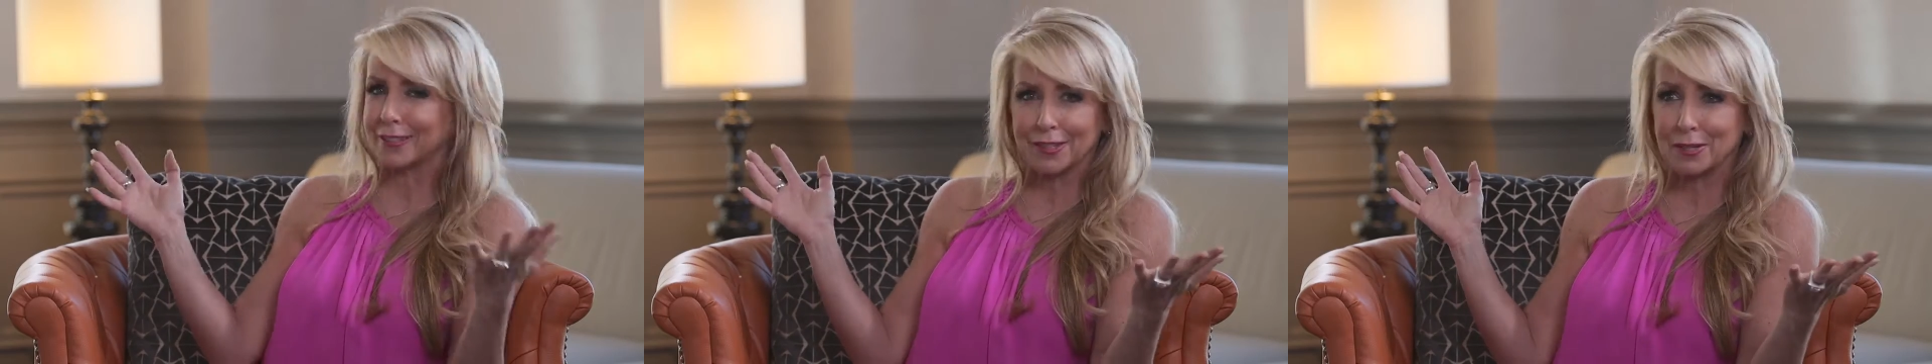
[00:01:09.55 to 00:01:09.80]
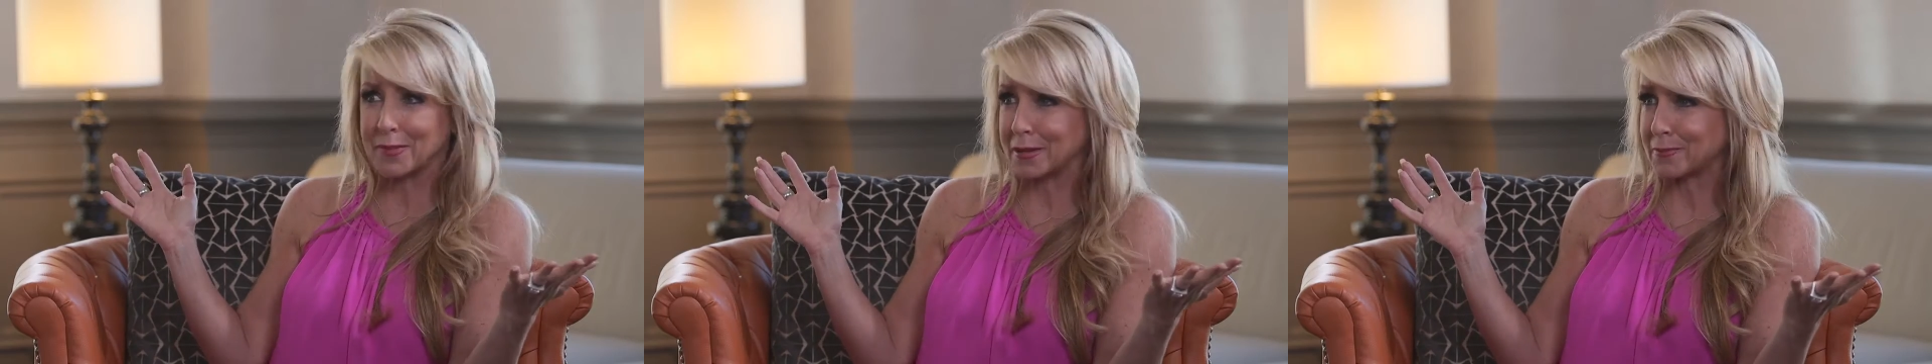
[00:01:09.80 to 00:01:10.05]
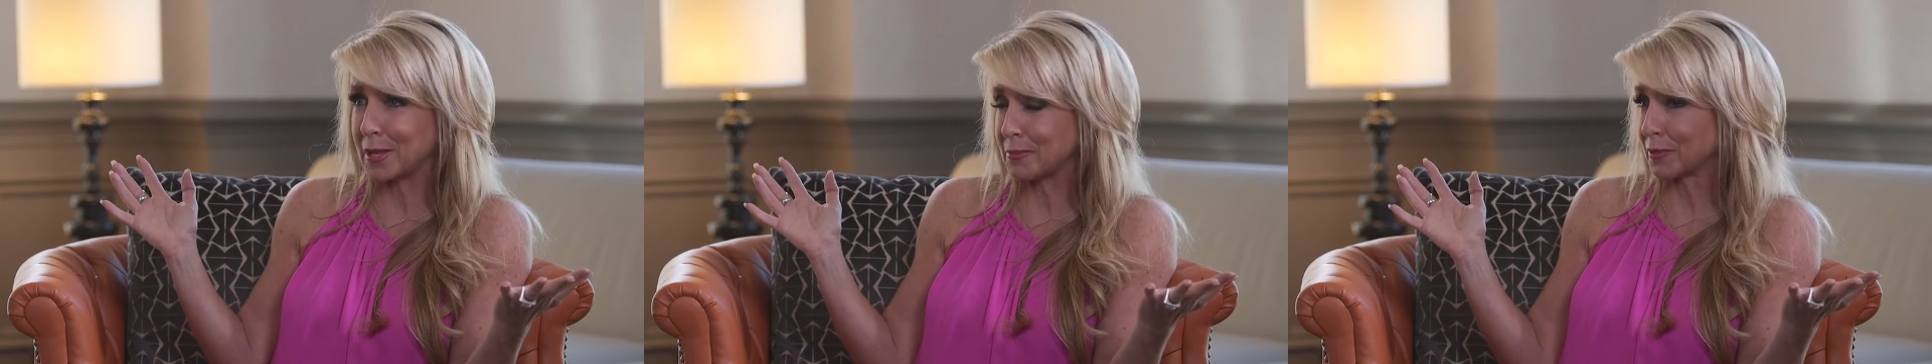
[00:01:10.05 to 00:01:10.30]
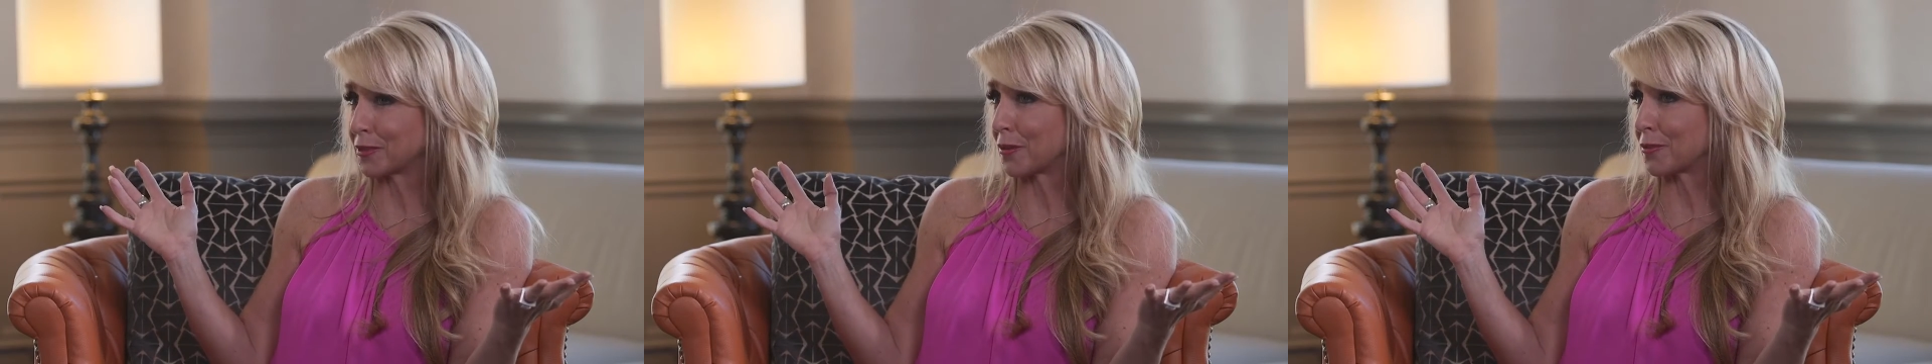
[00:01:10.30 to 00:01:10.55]
you mean people
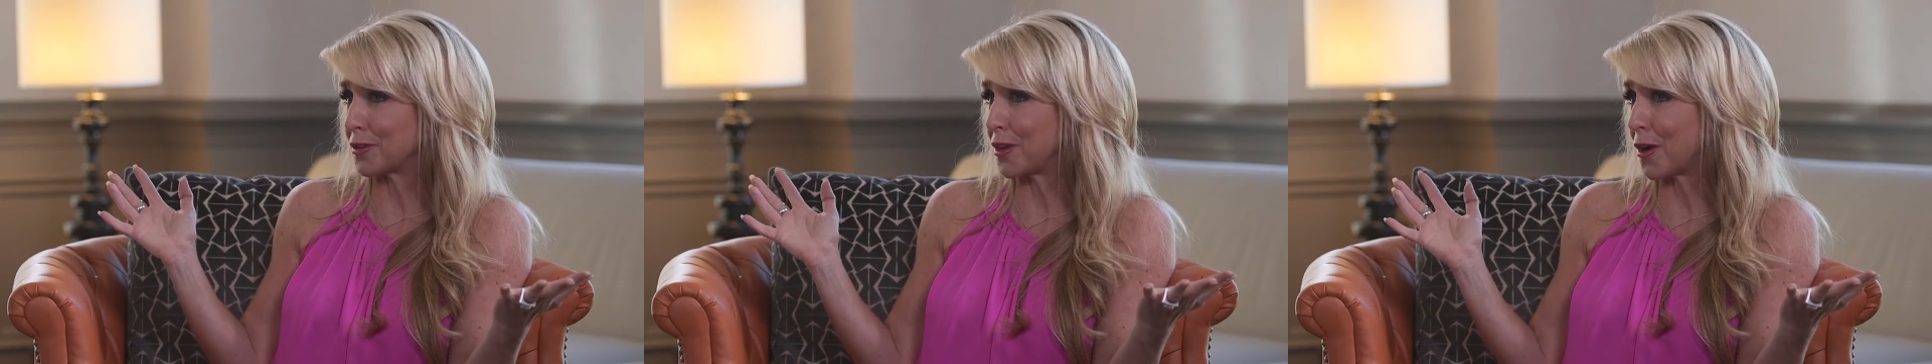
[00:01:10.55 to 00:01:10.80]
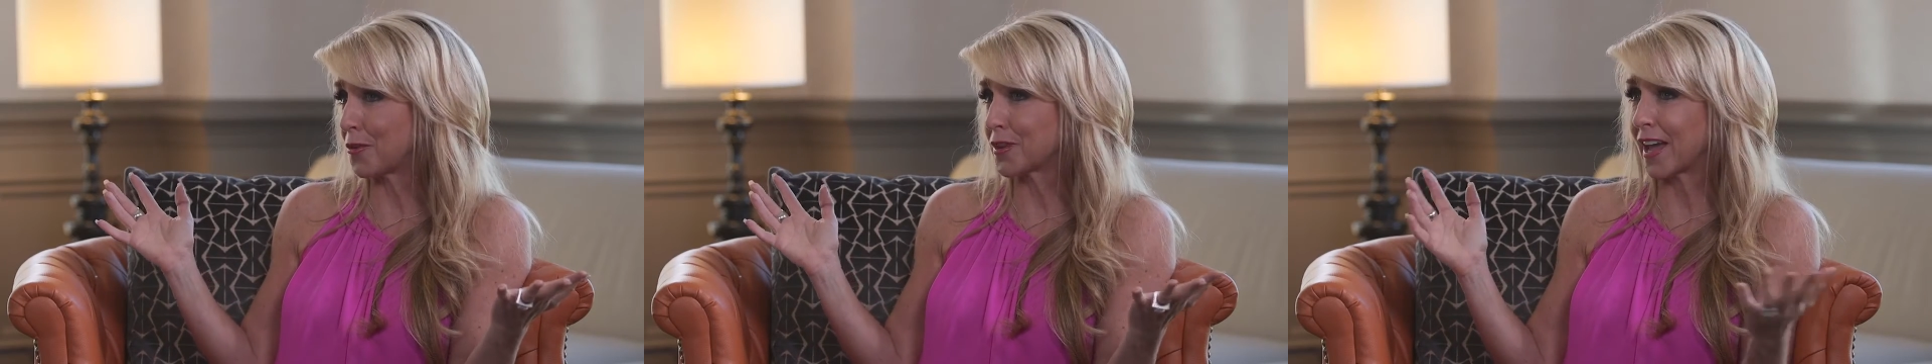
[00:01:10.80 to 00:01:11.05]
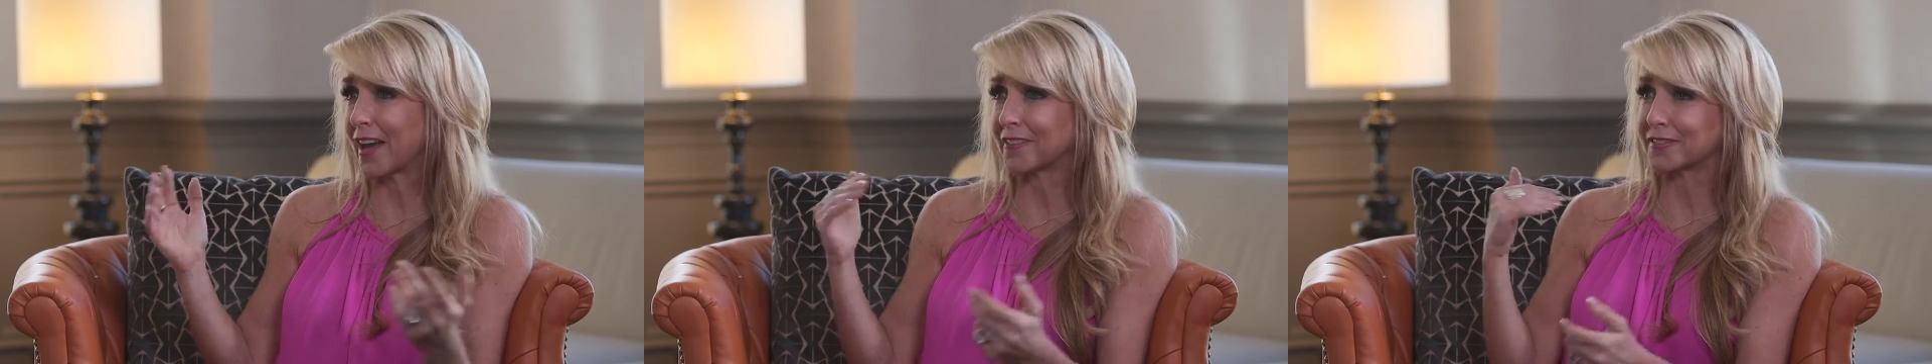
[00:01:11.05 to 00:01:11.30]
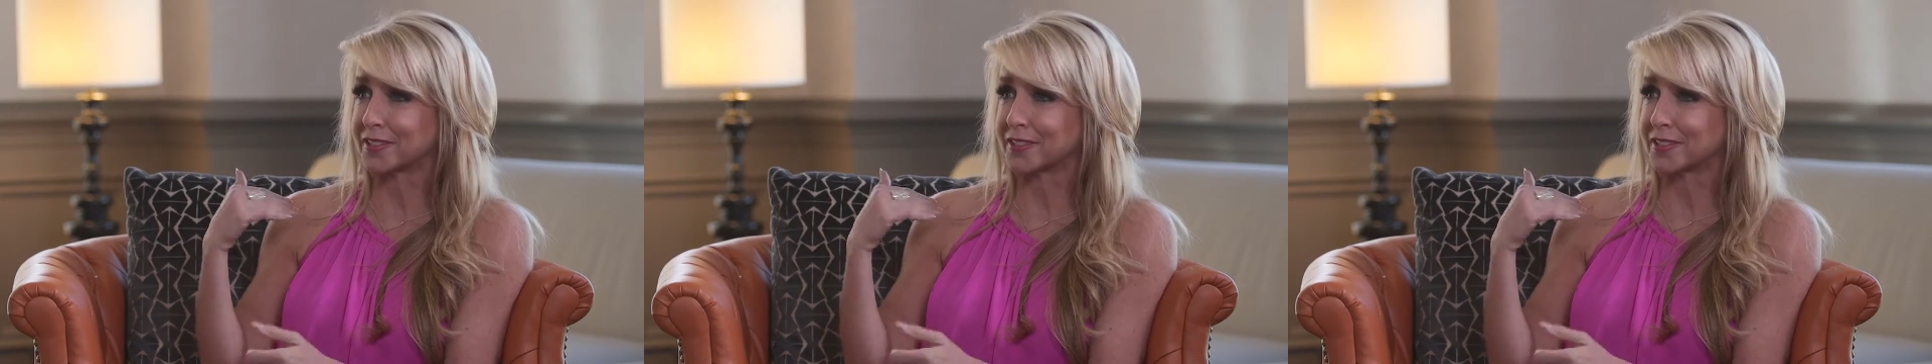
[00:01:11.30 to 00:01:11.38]
don't know you have